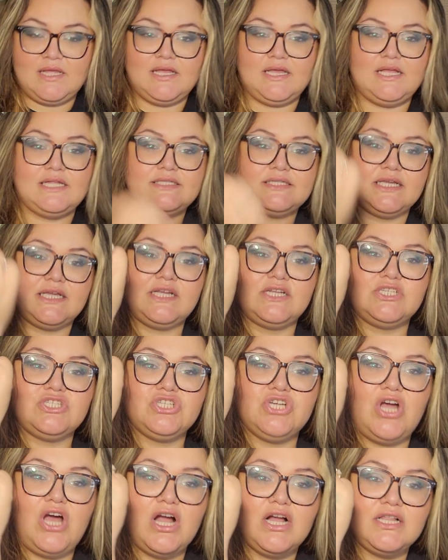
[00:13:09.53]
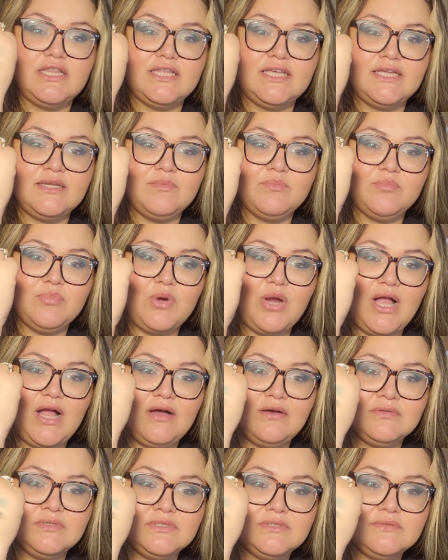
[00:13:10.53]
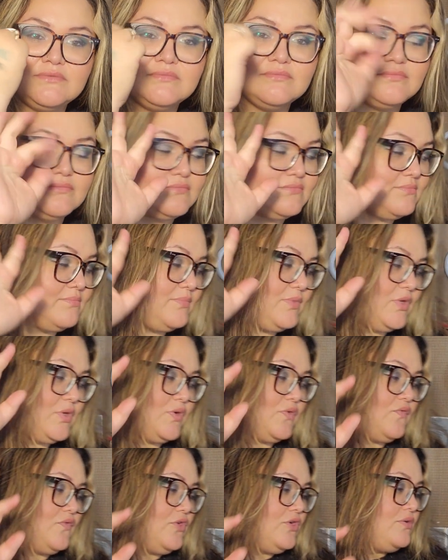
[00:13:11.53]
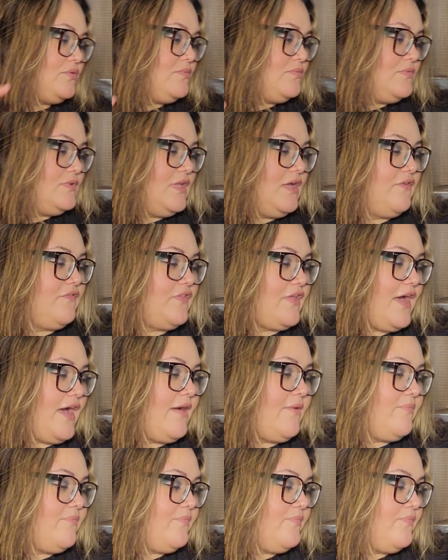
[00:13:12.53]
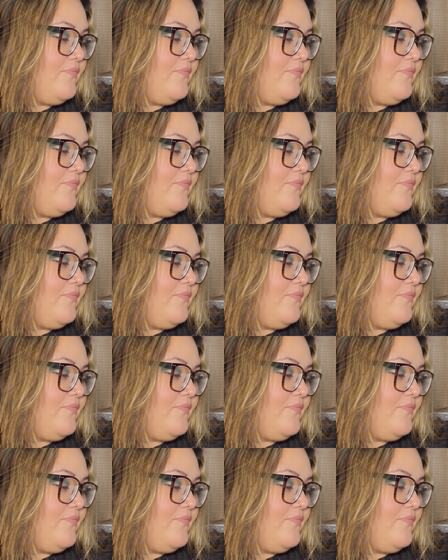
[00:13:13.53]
It's like a chocolate brown. Beautiful. Love that.